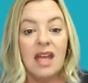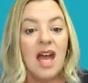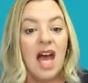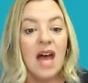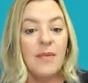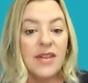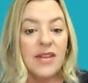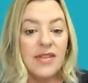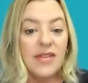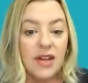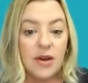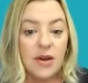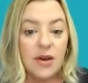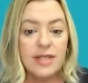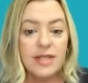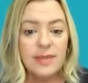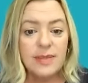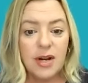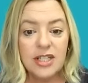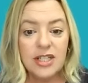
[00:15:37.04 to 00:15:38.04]
A month ago, it
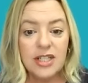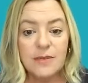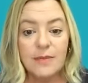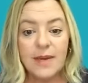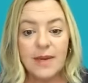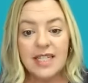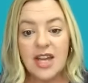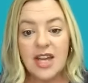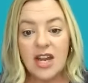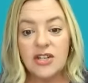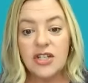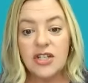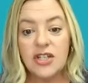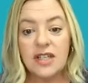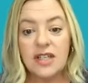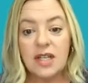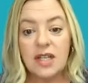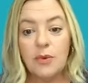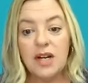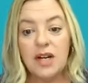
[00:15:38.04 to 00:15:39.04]
was brought to my
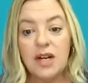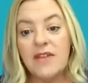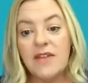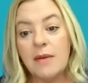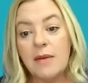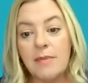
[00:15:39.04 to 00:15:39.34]
attention that one of our